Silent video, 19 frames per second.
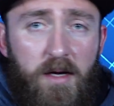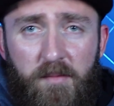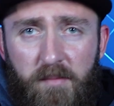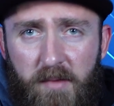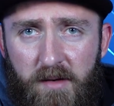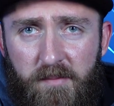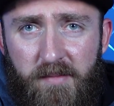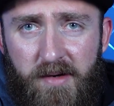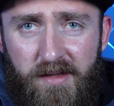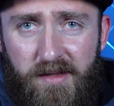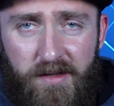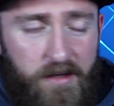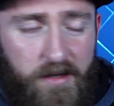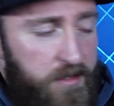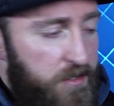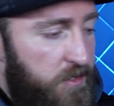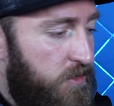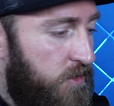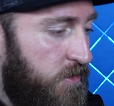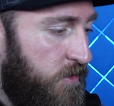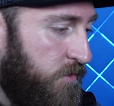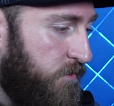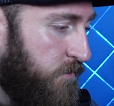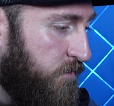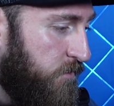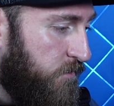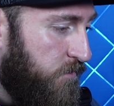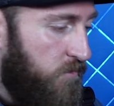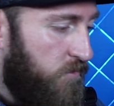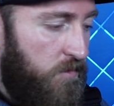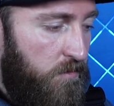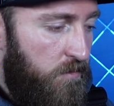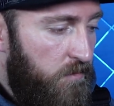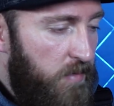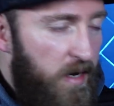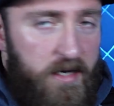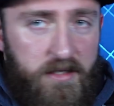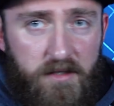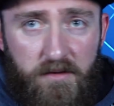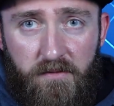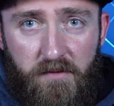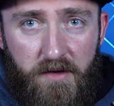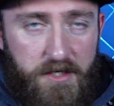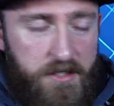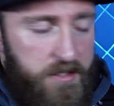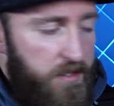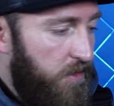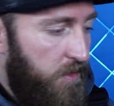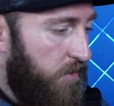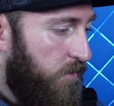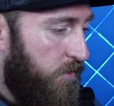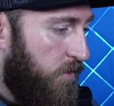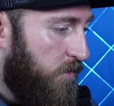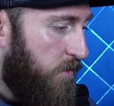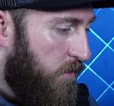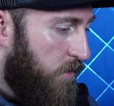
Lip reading: Made my lunch. Back to fishing.